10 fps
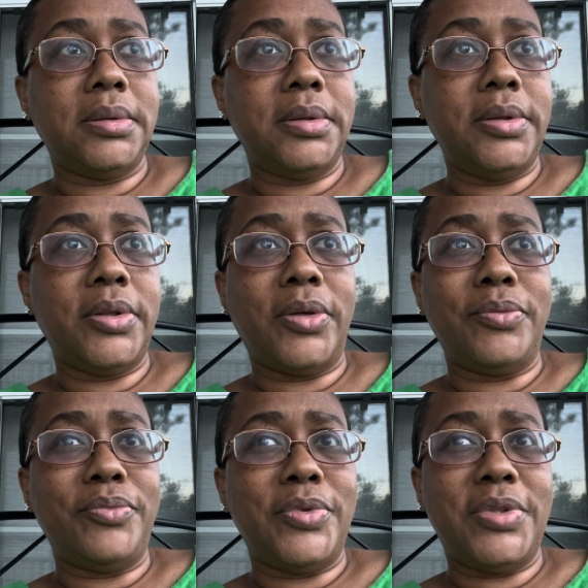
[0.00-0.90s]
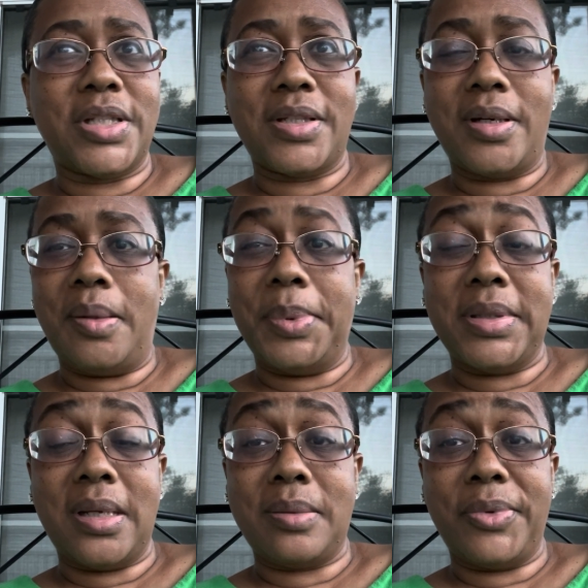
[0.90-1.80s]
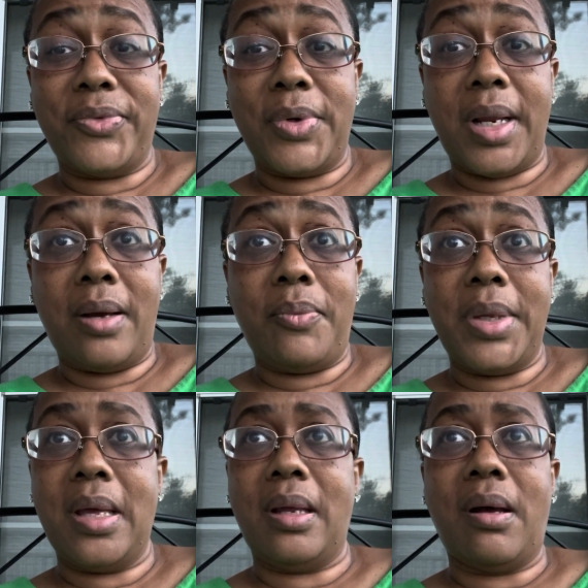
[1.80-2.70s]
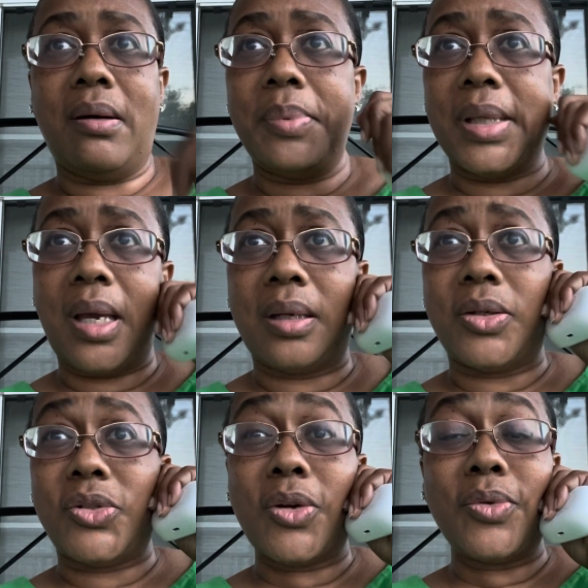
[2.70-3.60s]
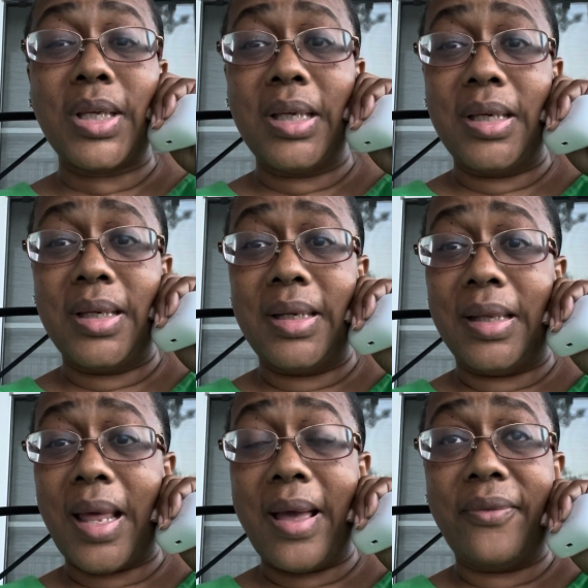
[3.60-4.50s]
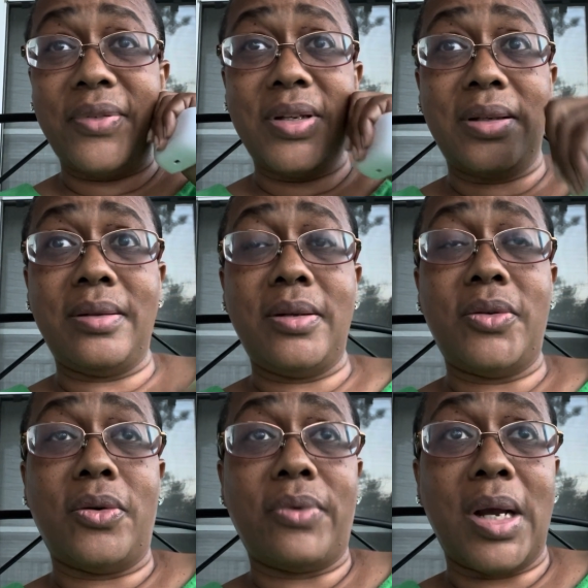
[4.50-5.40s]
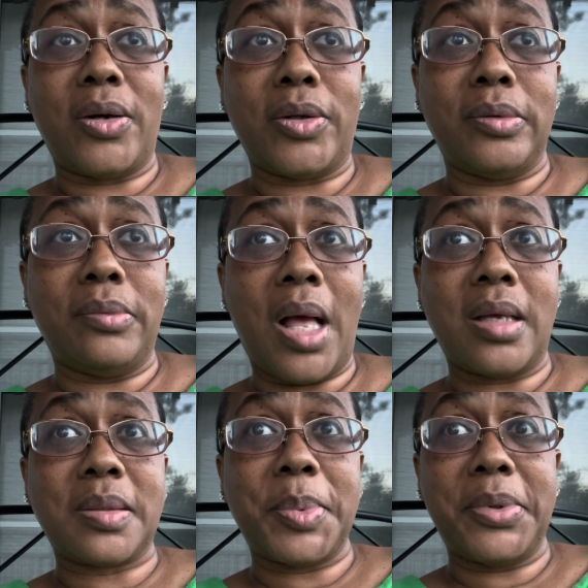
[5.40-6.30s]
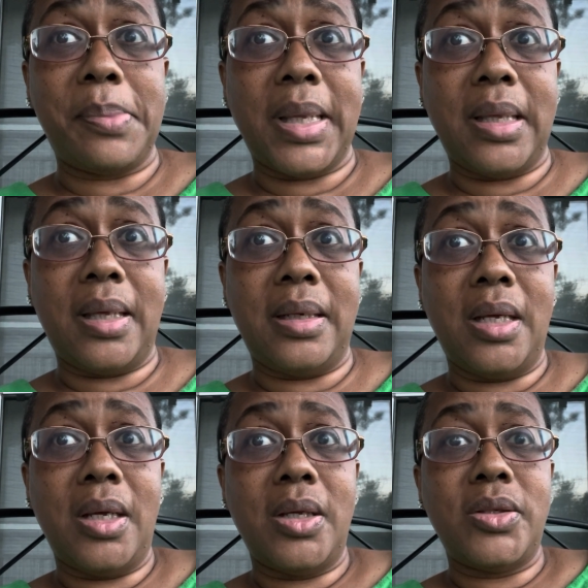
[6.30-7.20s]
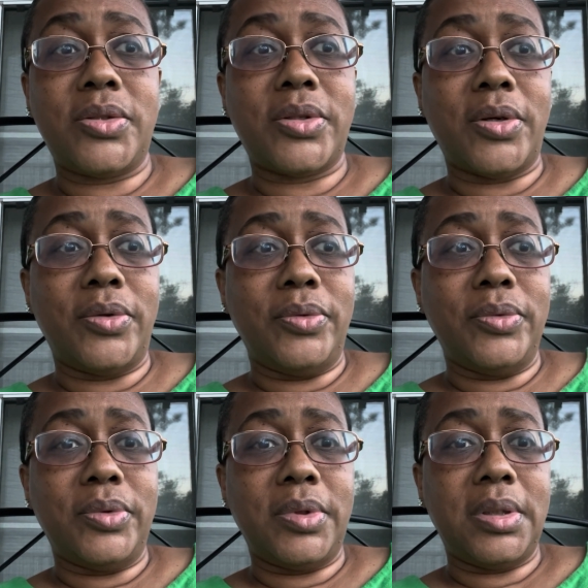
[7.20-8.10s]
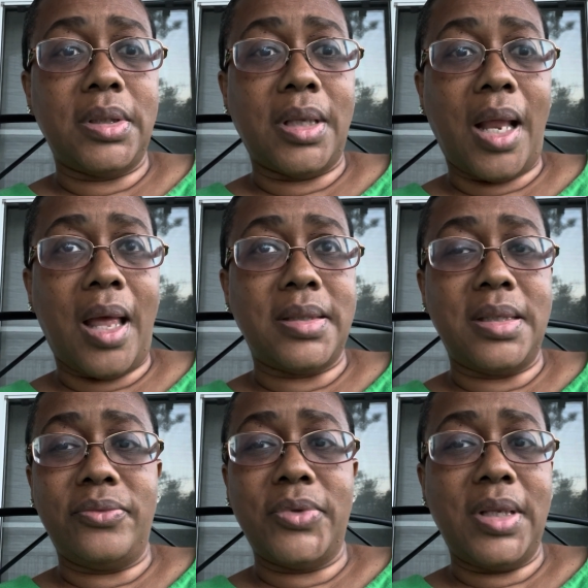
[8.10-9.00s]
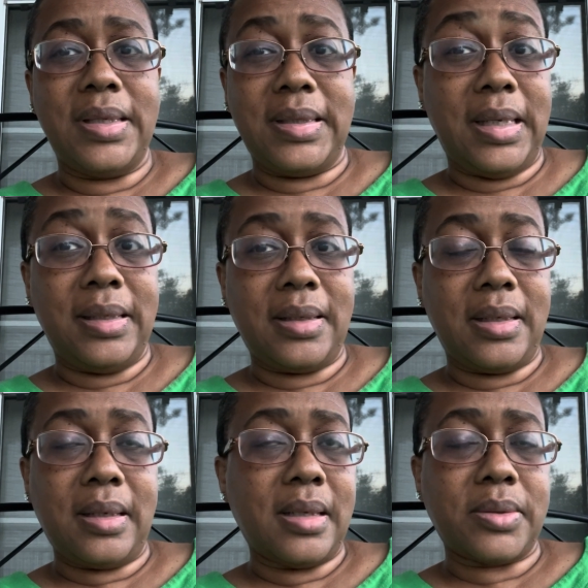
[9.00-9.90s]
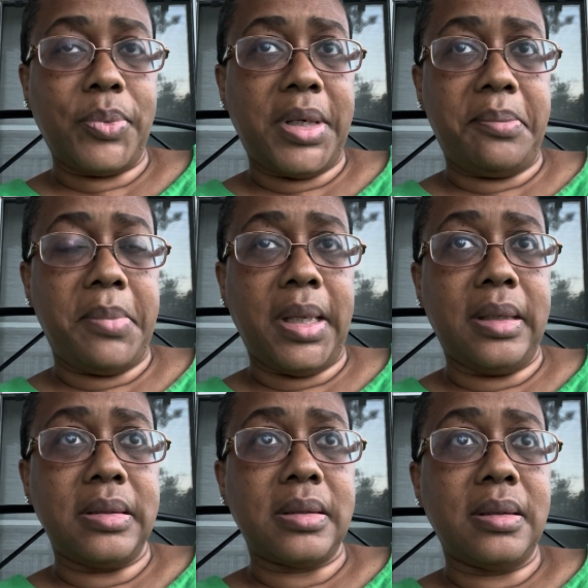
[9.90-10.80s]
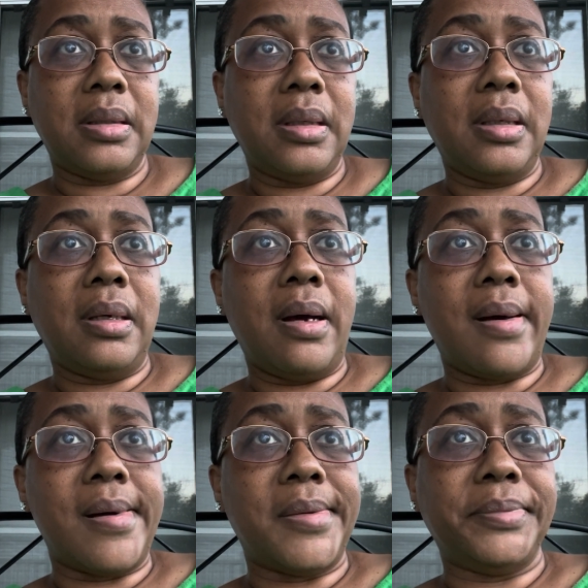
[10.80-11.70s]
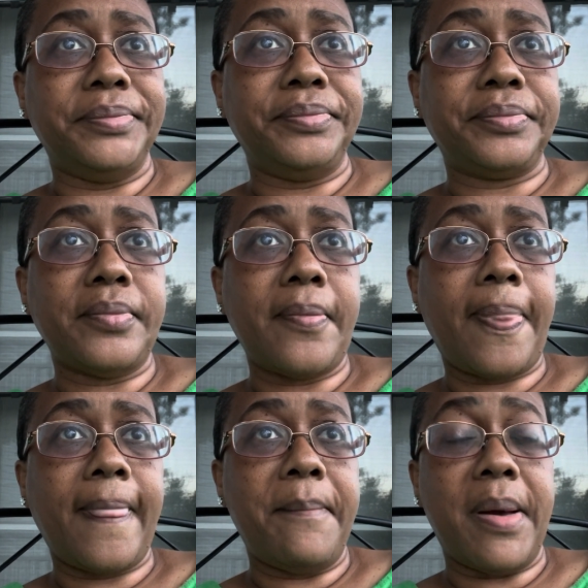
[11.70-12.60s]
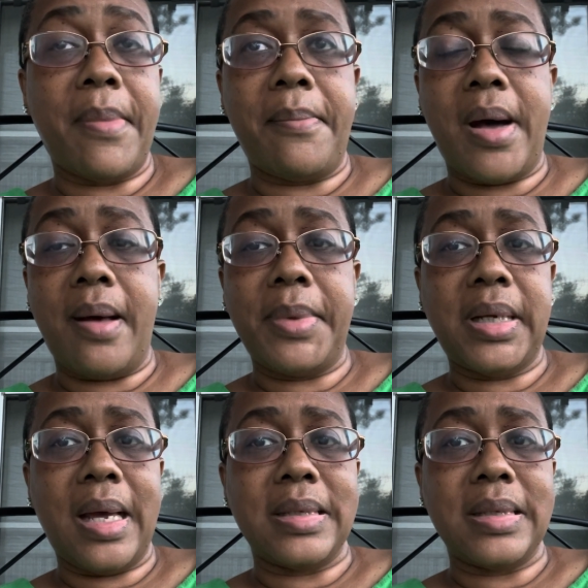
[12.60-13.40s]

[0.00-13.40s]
you know, just a couple of days before that, we had all been kind of joking and laughing, you know, around her hospital bed. So I didn't really think that that's what it meant. Um, But my mom and I